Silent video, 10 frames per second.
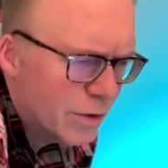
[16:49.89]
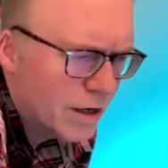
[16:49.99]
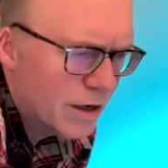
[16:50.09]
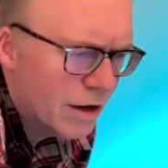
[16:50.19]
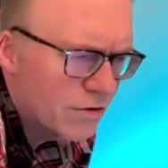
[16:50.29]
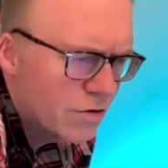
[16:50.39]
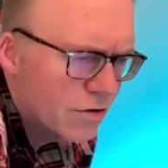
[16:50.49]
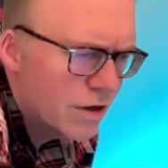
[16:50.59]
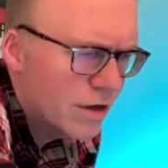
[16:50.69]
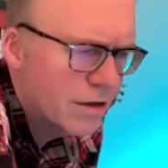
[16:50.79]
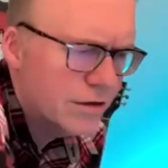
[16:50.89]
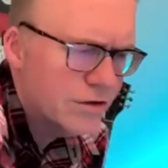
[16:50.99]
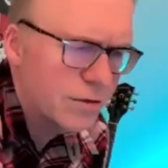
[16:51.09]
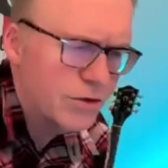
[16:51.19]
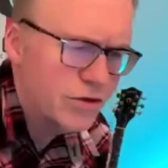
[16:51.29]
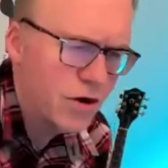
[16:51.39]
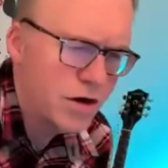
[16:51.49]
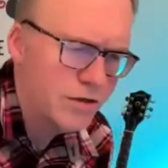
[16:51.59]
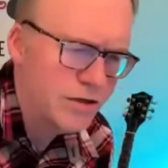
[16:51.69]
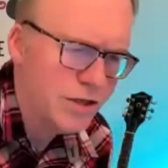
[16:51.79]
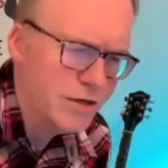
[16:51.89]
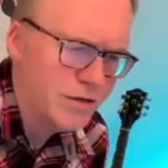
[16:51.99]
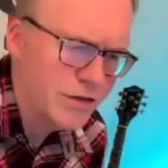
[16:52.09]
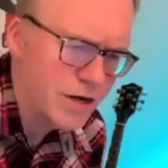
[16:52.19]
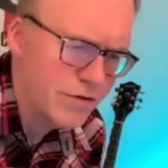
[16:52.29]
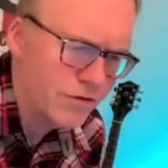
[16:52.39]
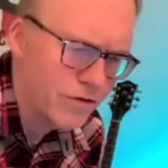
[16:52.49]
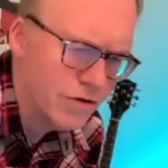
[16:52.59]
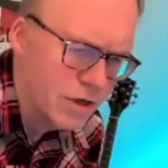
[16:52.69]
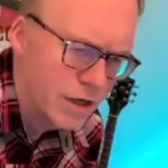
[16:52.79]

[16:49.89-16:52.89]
But I know that there's some shortages down south, so